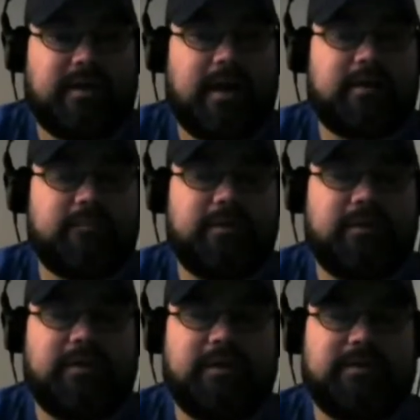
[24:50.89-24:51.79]
I
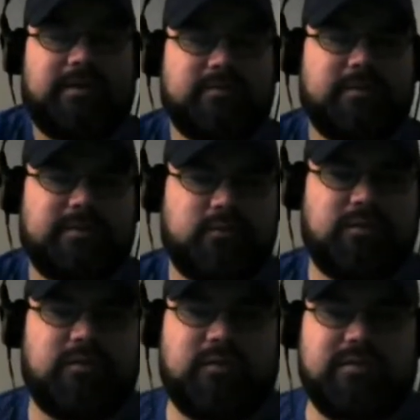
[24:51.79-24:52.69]
completely get that, especially
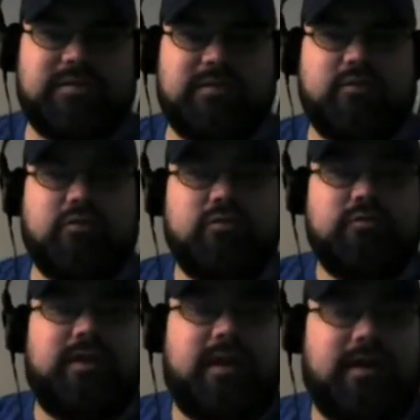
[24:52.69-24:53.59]
when you consider
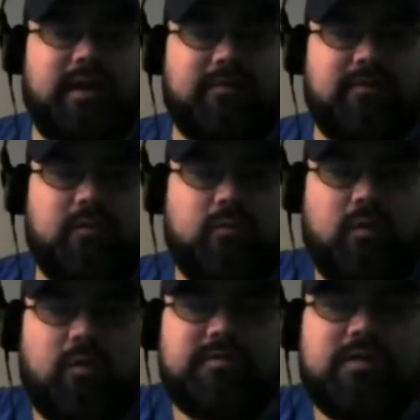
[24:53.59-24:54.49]
who's handing out the
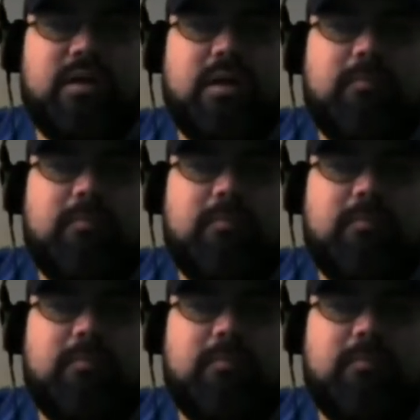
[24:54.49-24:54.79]
awards.